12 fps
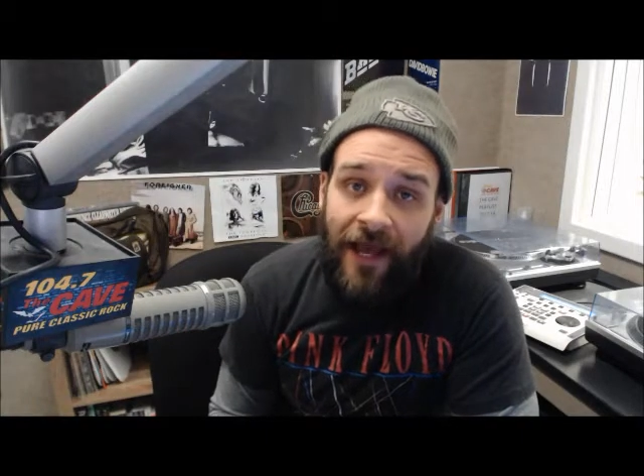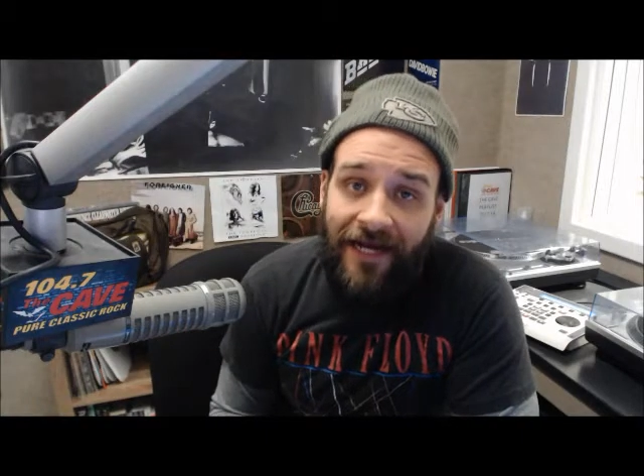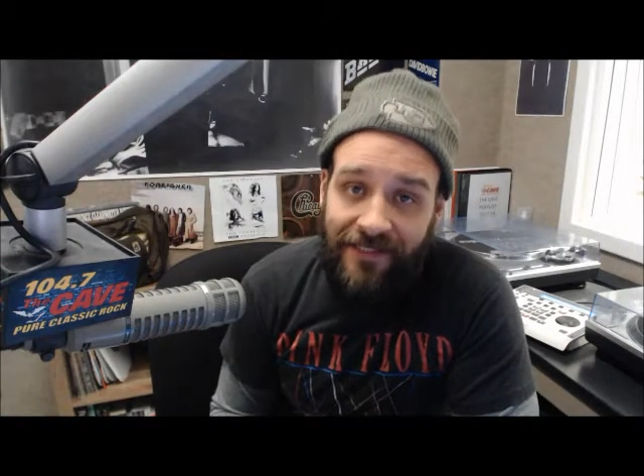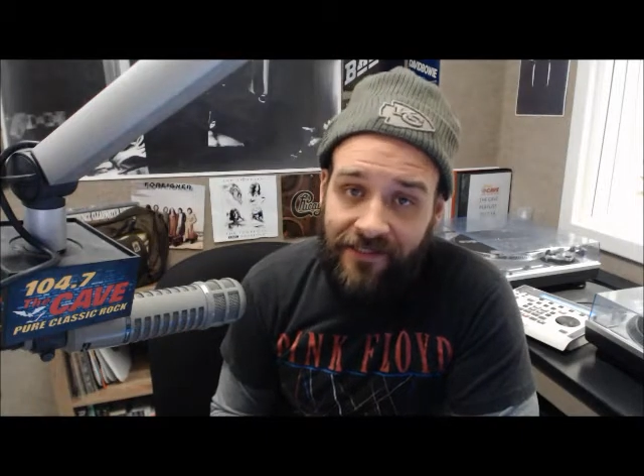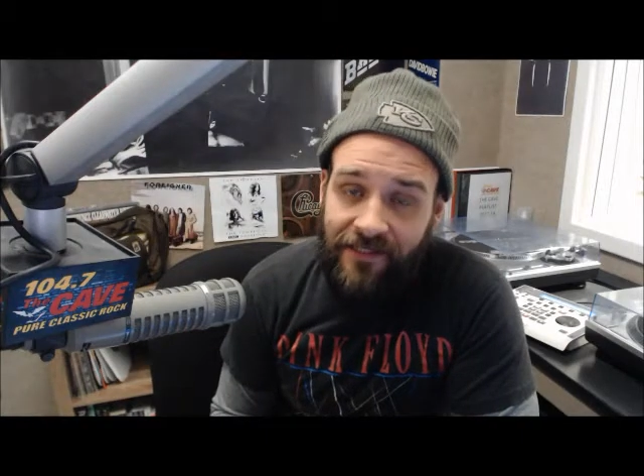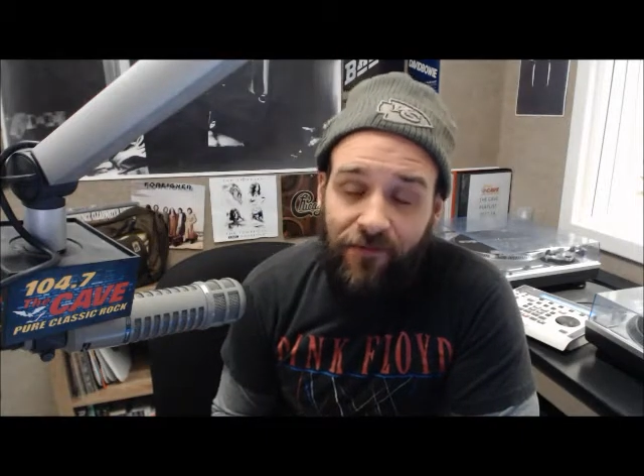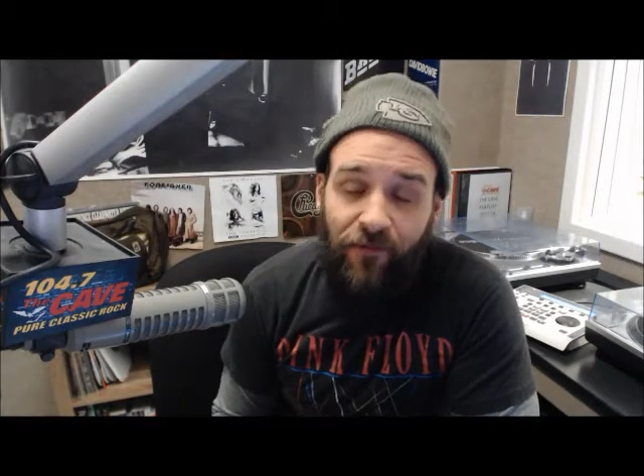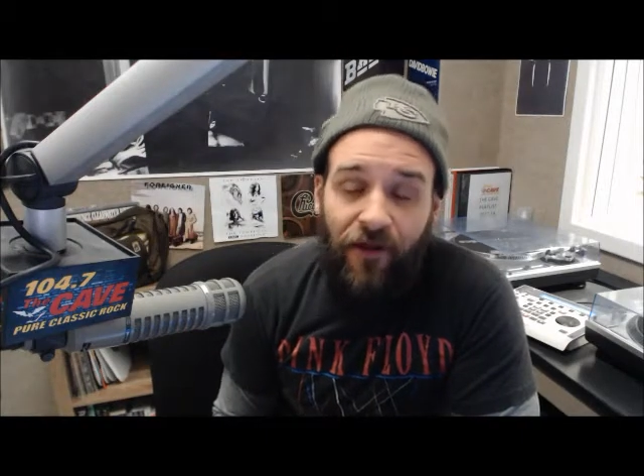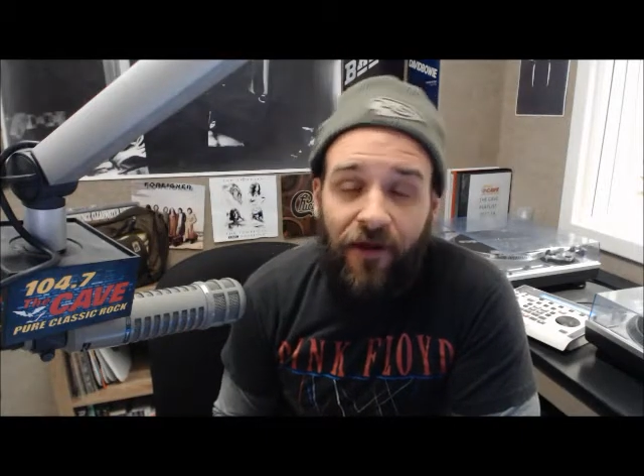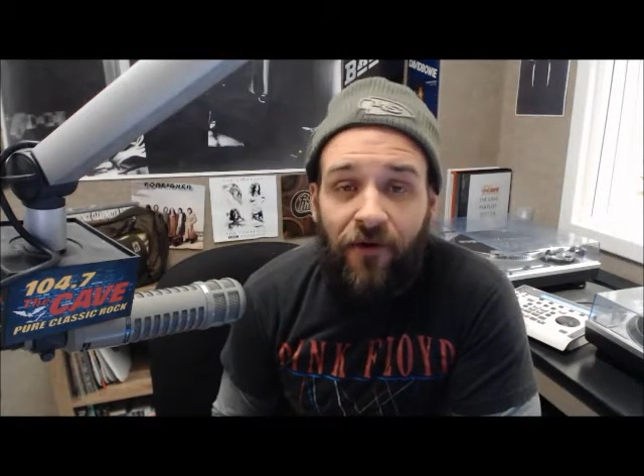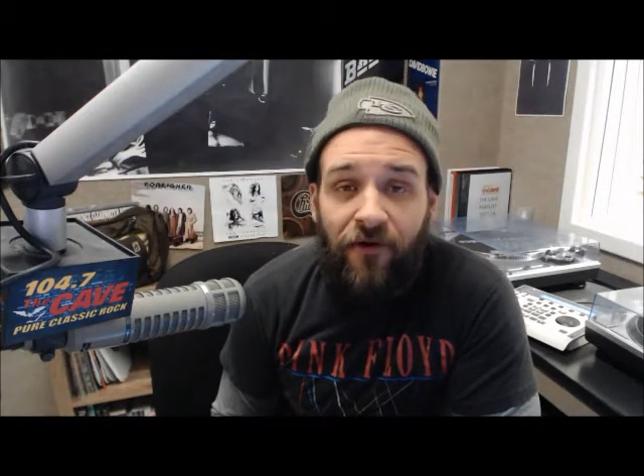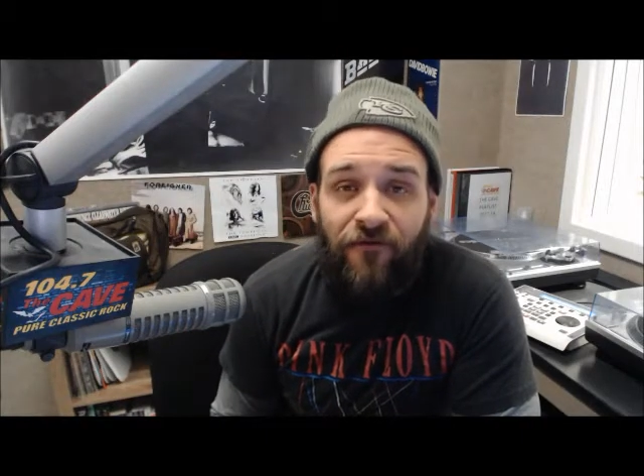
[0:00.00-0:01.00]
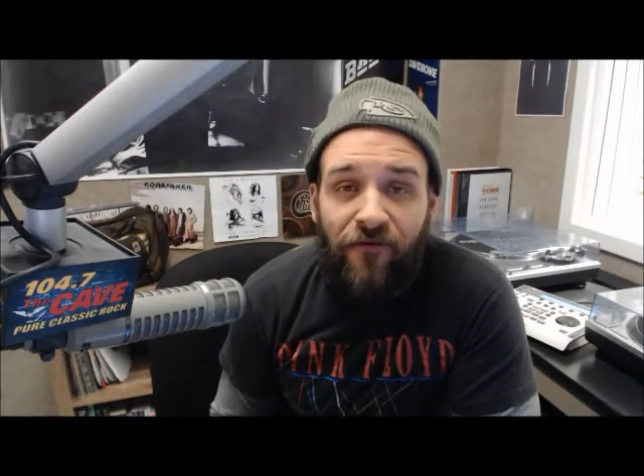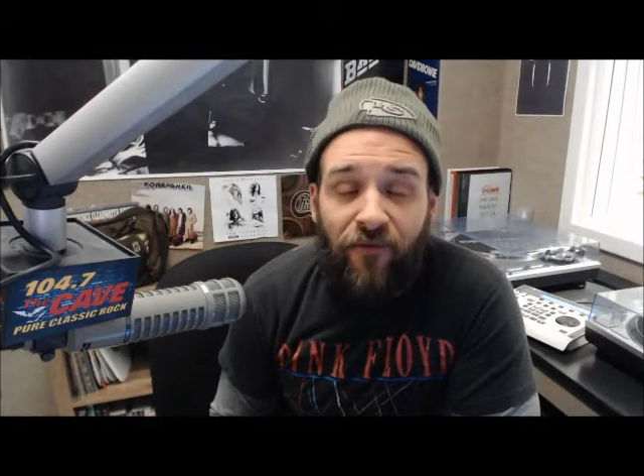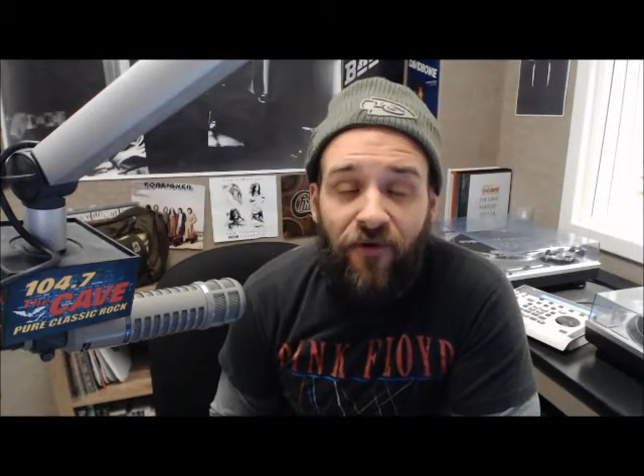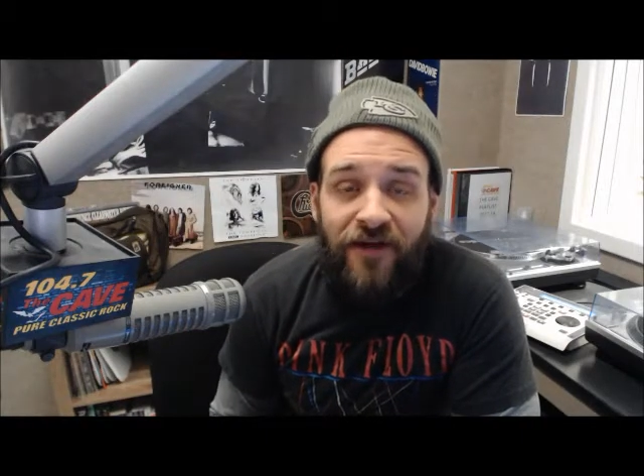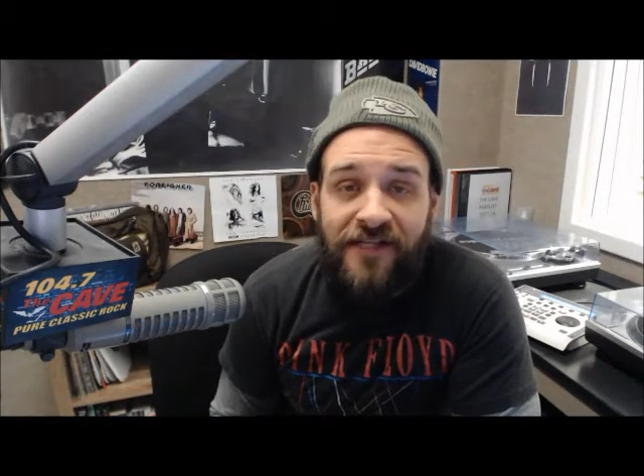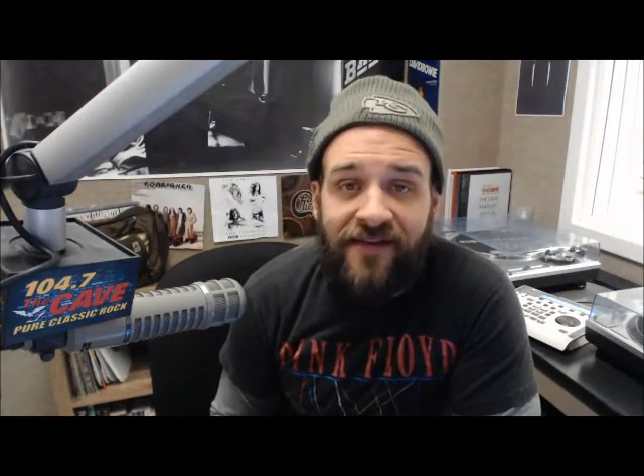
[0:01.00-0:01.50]
Ask it to play one oh four
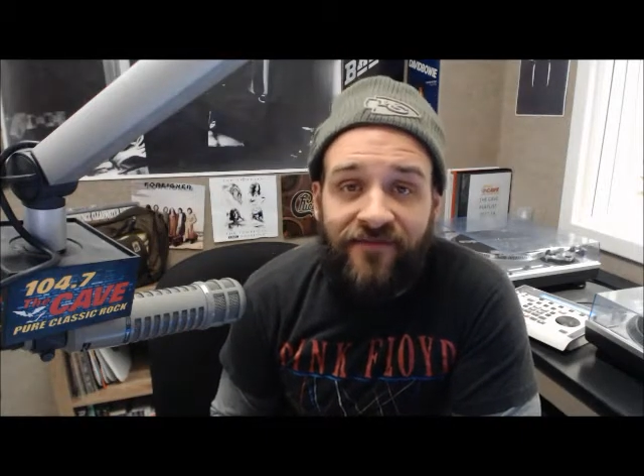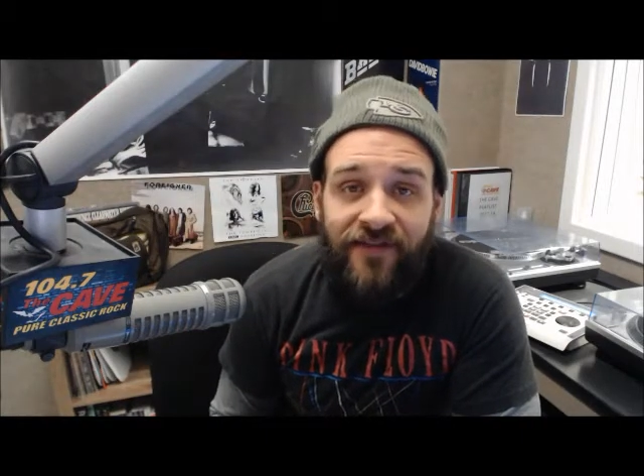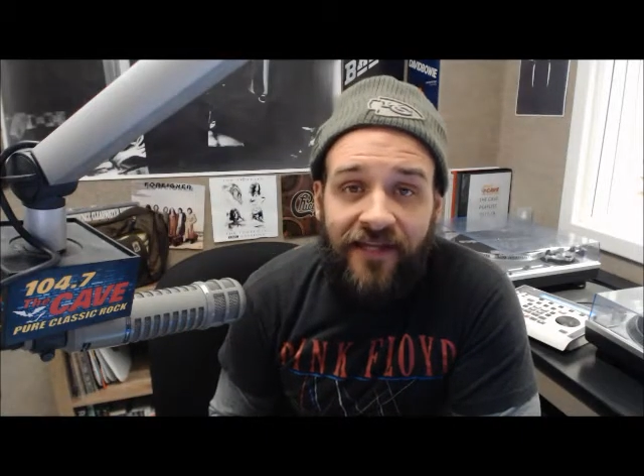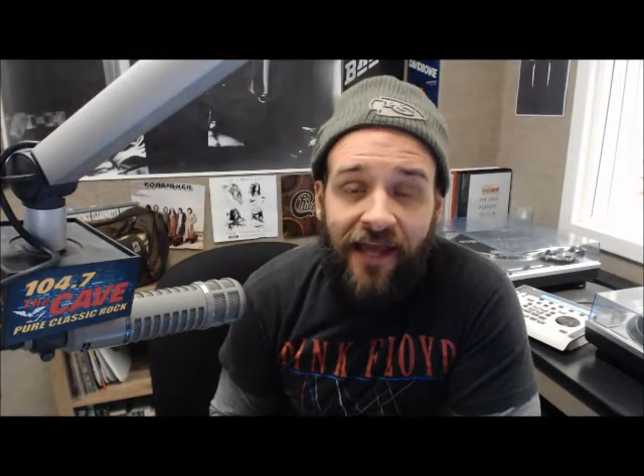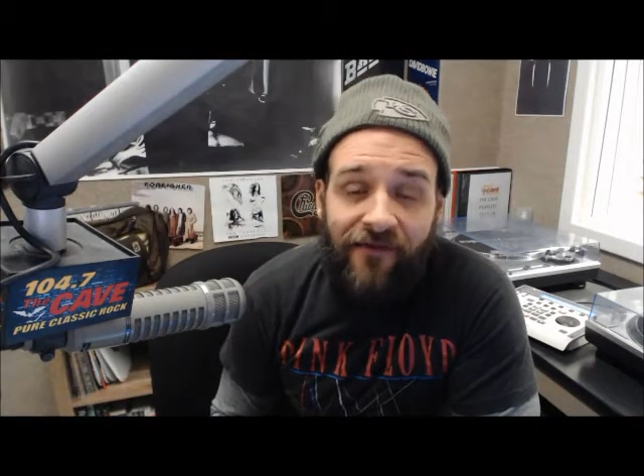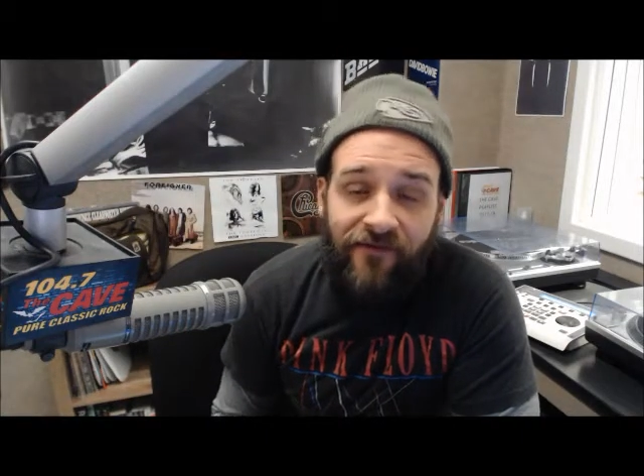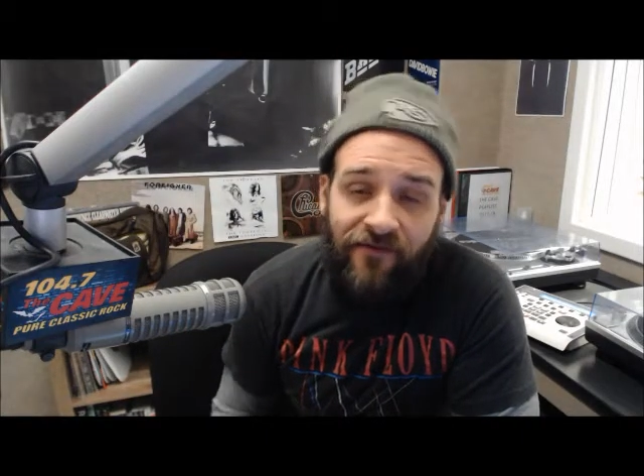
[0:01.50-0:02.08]
point seven The Cave.